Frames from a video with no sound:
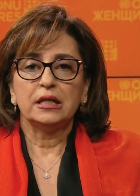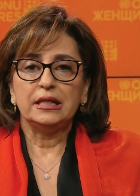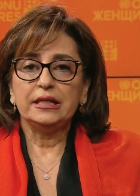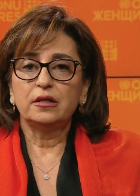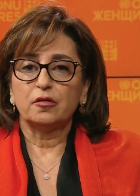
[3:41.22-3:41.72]

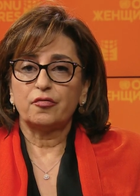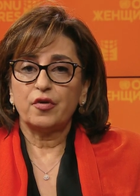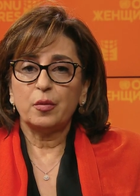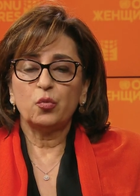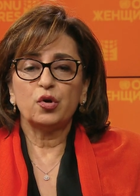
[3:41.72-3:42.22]
legal
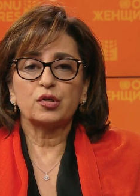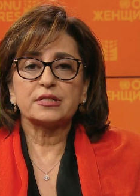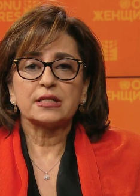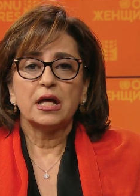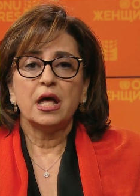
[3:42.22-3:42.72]

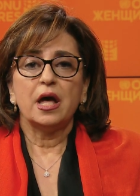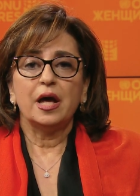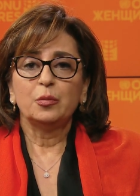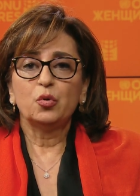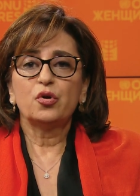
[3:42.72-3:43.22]
frameworks,
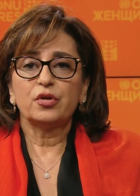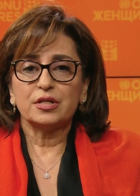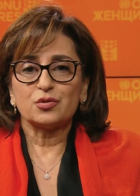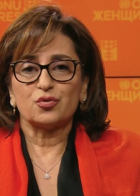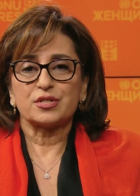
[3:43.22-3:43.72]
and more
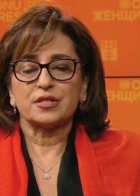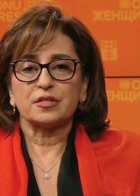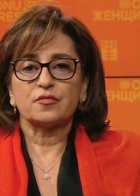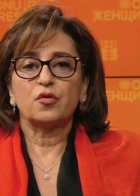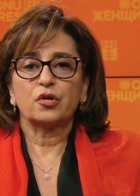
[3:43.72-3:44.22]

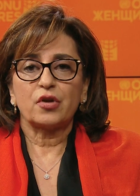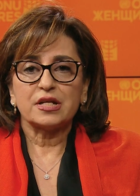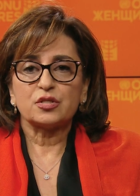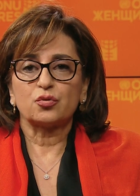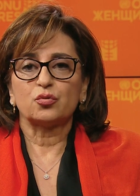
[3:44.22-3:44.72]
resources for
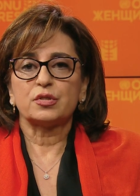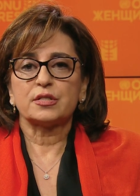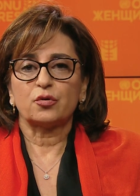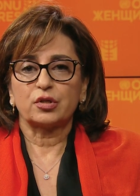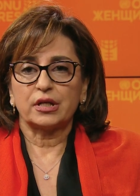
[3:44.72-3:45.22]

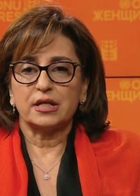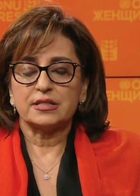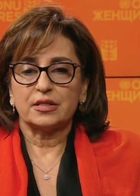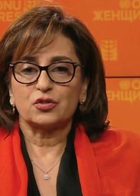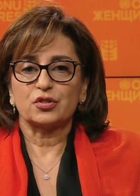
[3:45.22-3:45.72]
grassroots
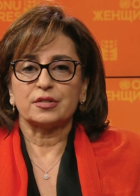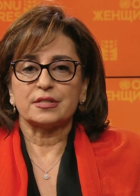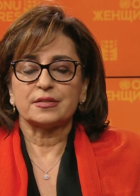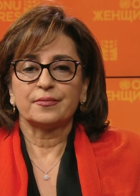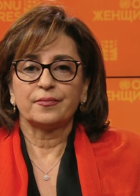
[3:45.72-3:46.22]

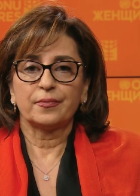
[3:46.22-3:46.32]
organizations.